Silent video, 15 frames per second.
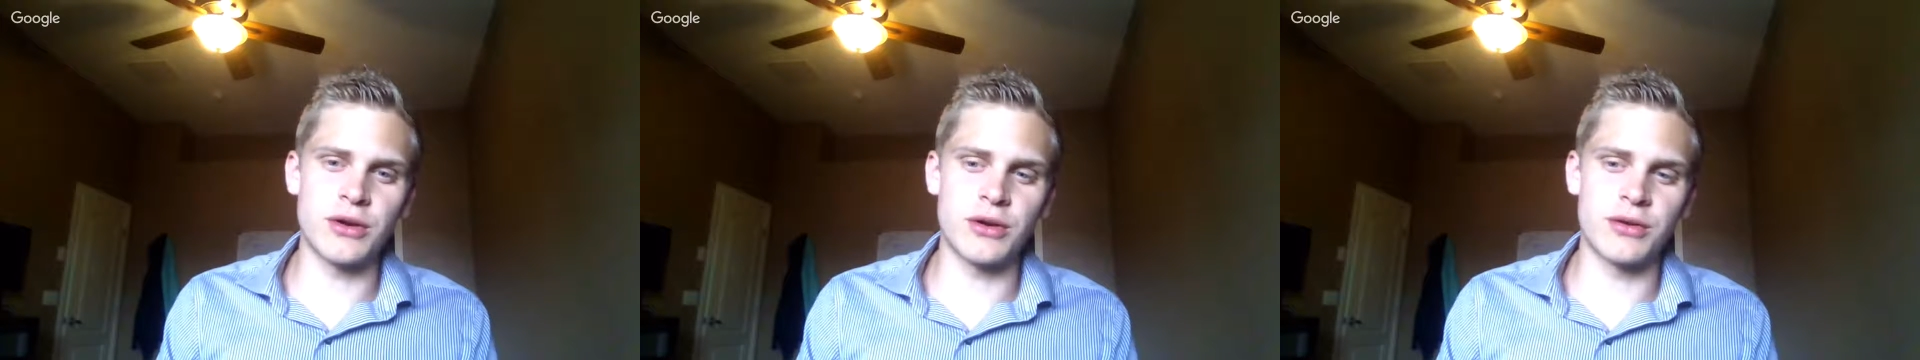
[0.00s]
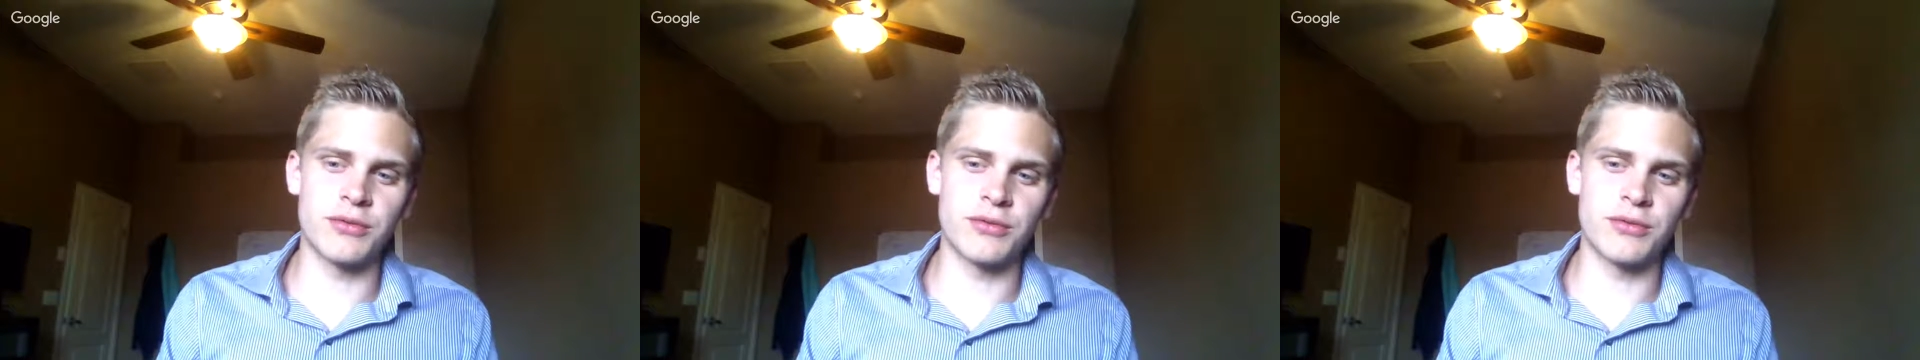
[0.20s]

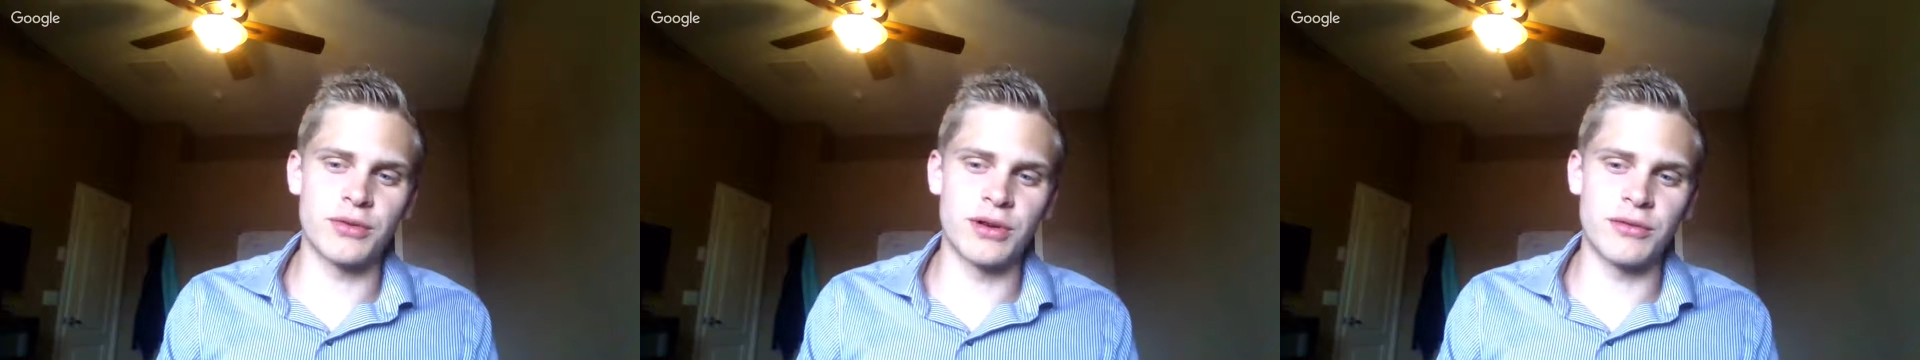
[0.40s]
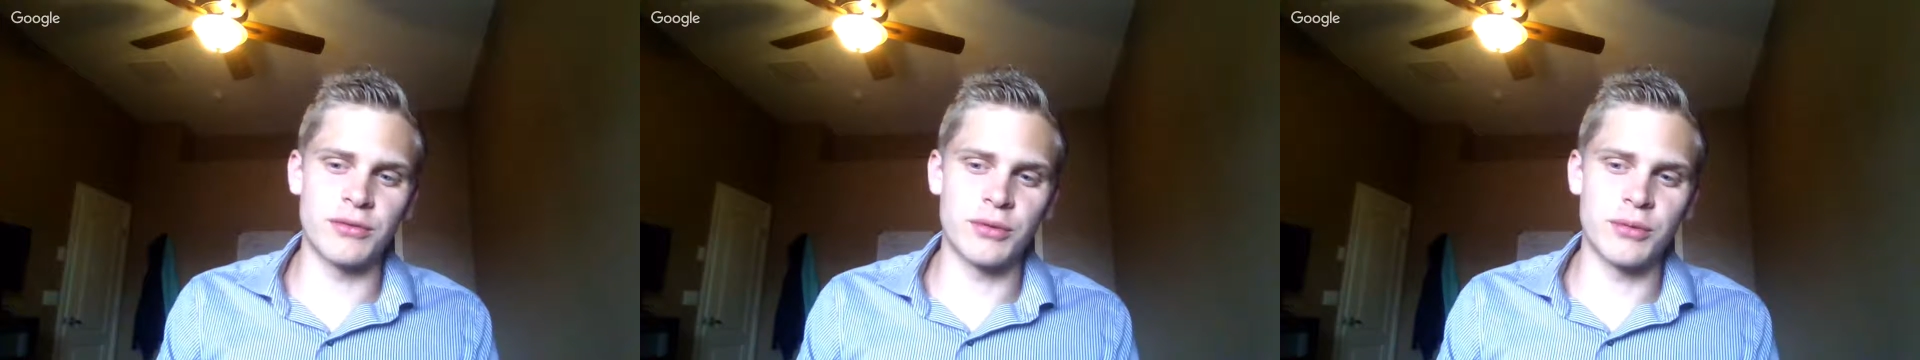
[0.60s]
or
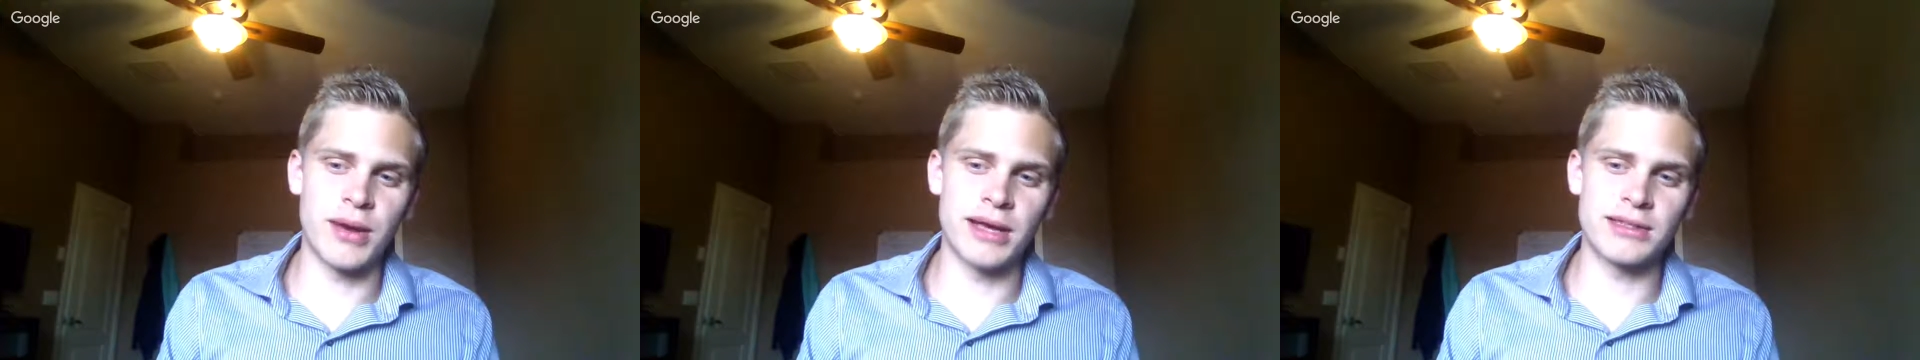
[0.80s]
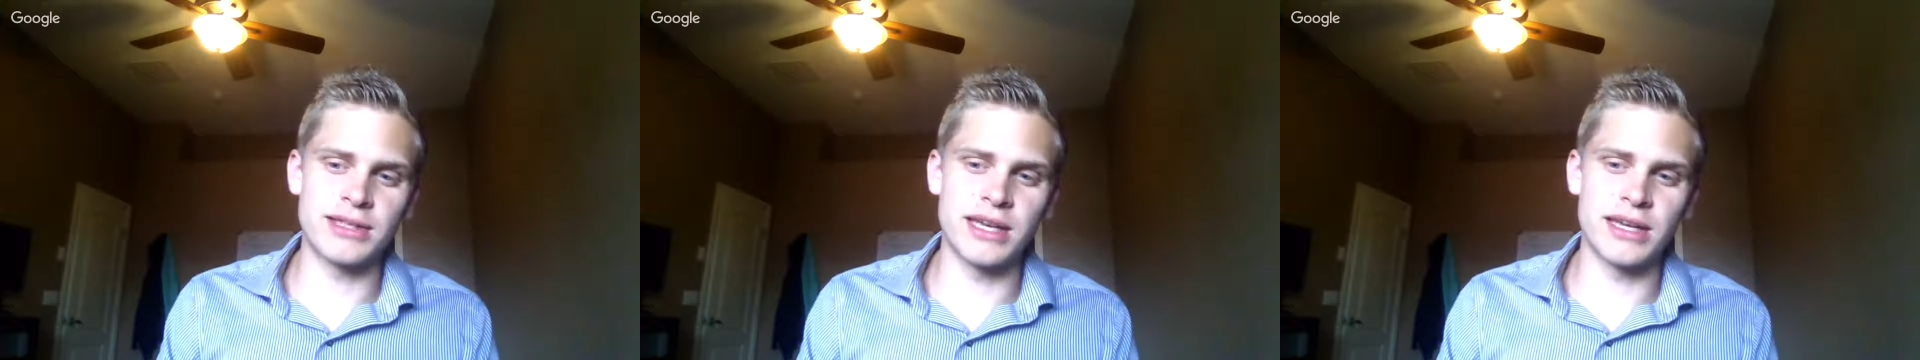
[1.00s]
if we
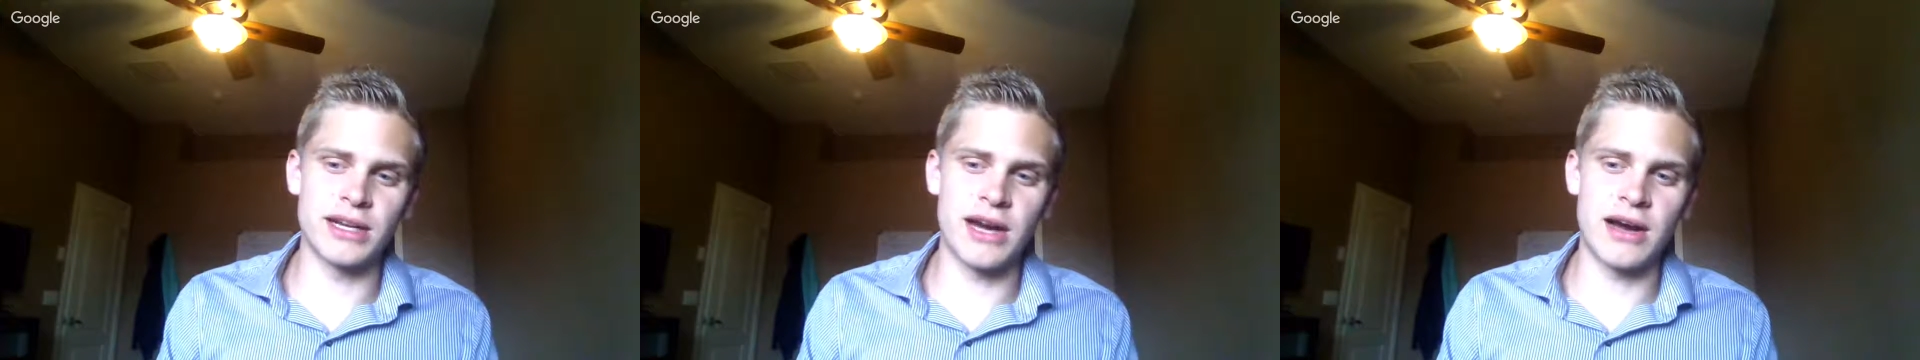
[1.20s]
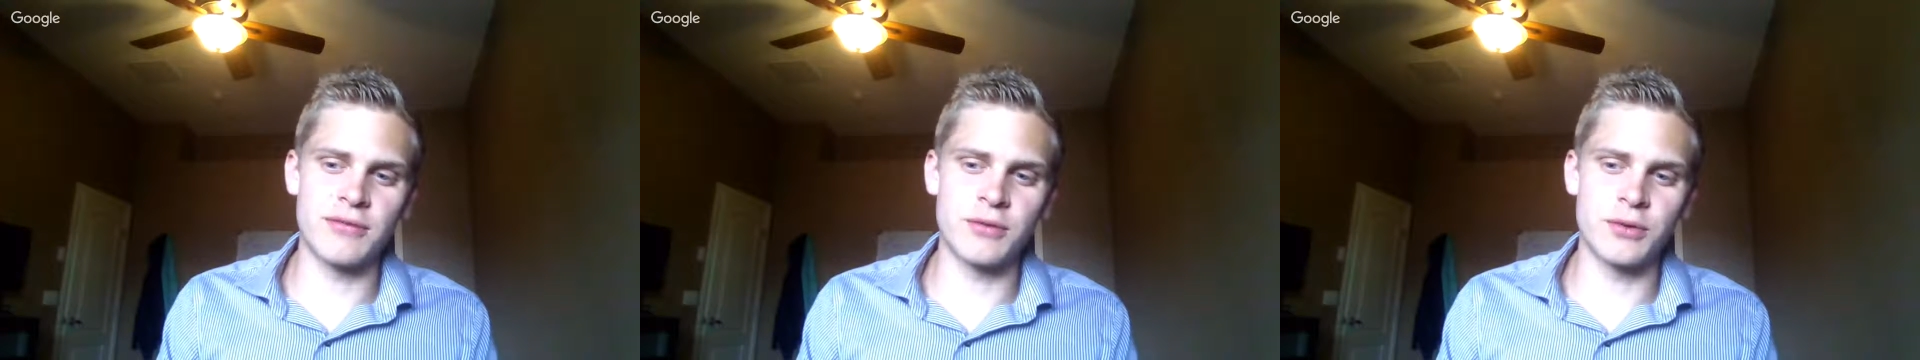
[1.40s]
might take it off